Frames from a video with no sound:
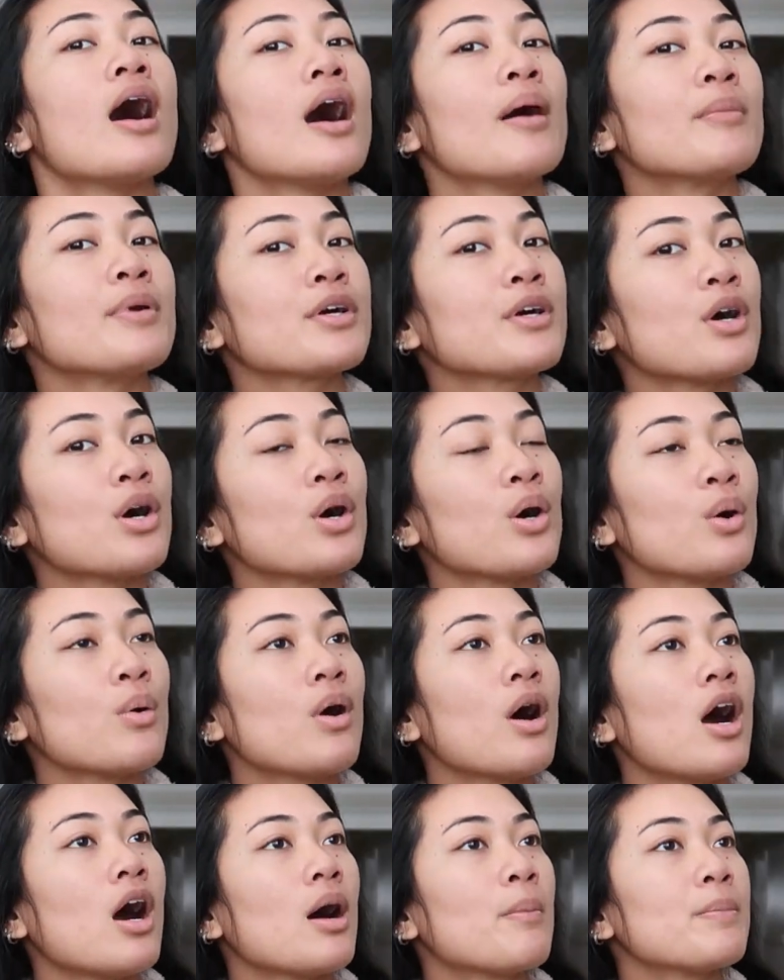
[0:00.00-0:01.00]
I'm gonna go
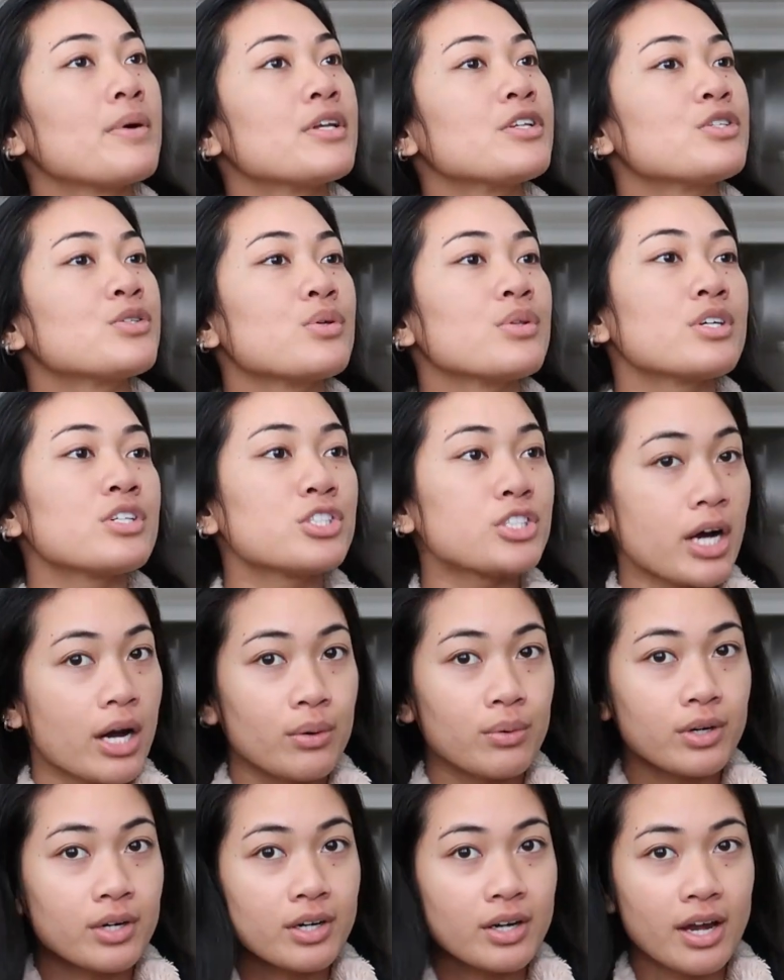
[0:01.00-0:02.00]
hop into the
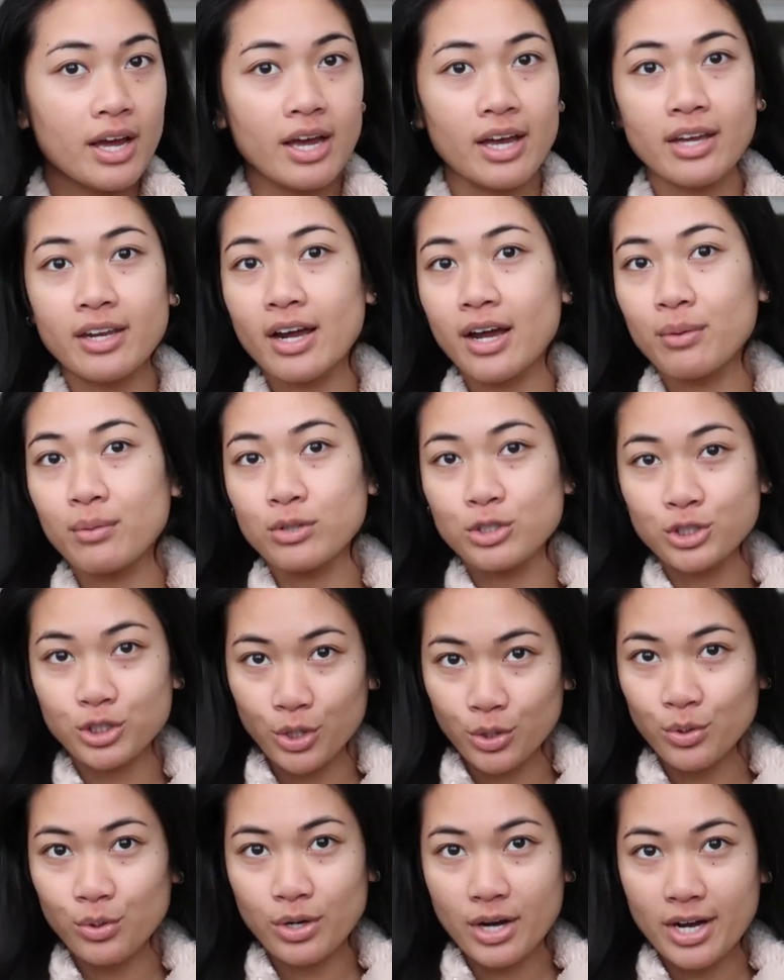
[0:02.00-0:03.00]
shower, and I will
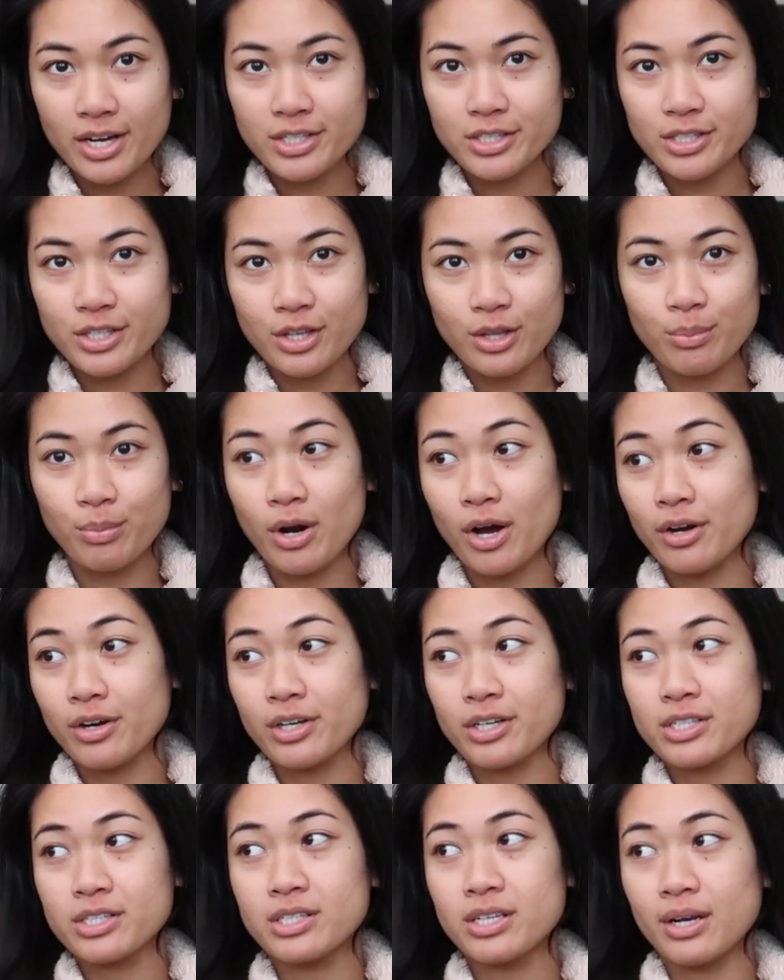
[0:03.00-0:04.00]
show you guys the
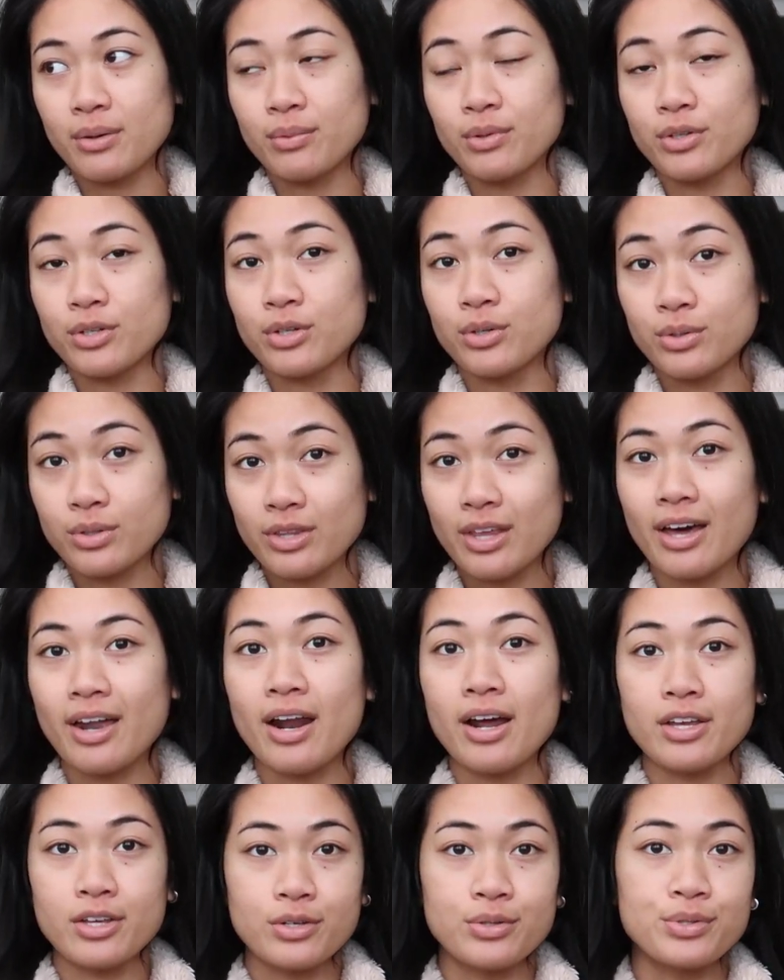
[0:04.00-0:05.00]
products that I will use,
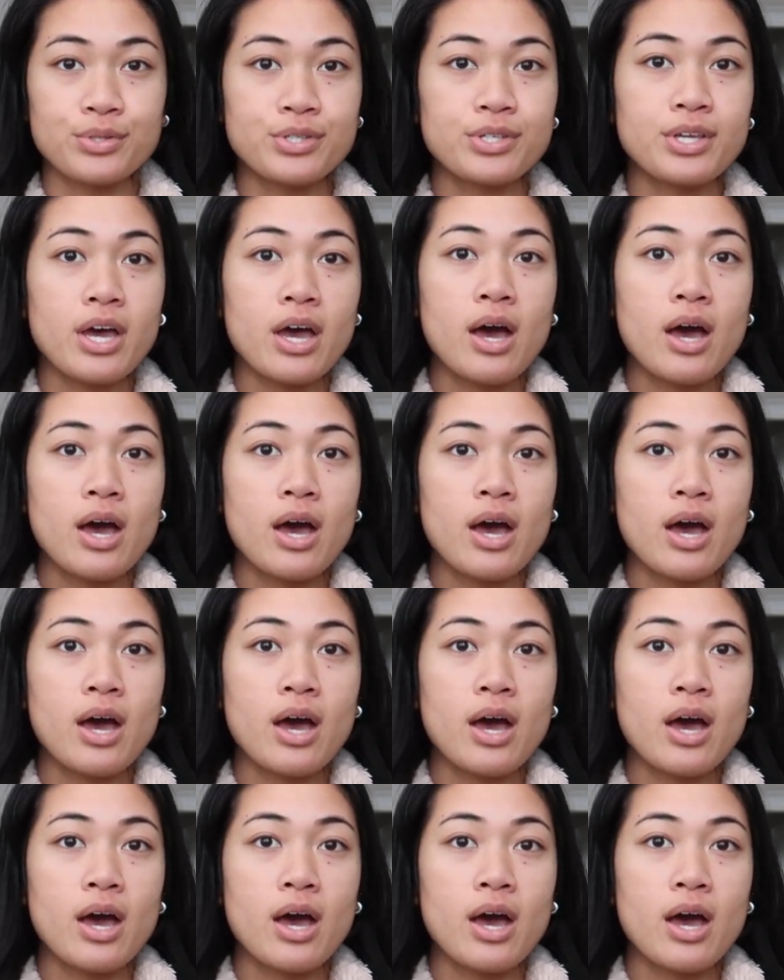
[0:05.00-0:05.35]
that I use.